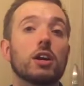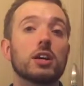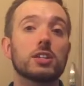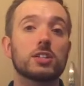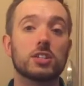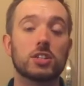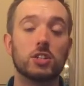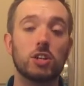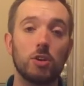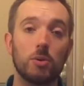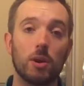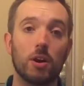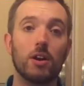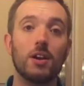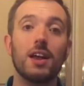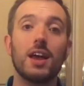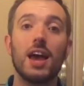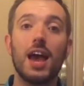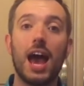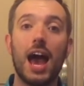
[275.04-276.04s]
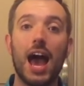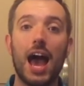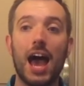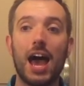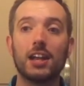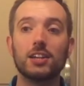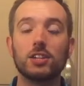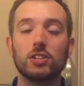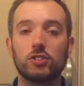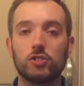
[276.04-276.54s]
a skewer
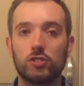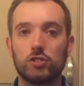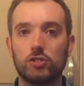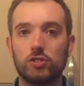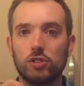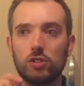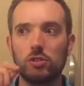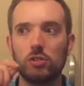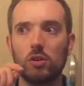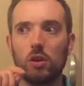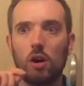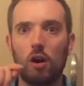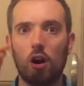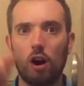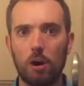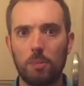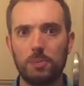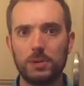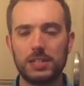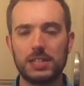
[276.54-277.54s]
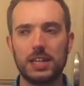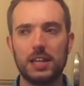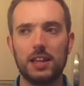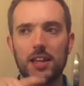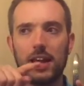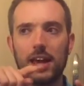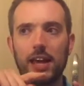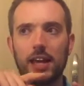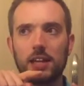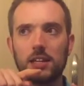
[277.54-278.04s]
and do opposite
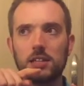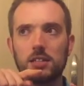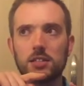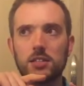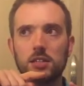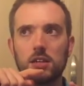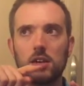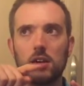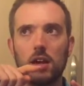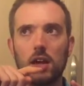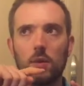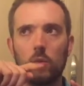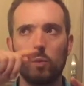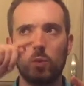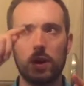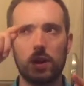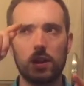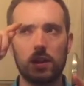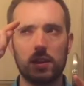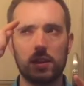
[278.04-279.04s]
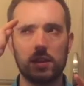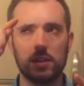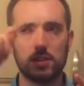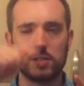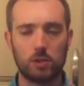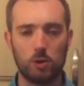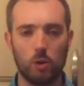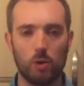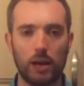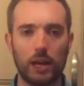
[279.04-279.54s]
lines with the
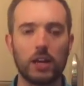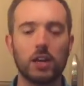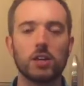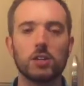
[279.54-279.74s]
scoring,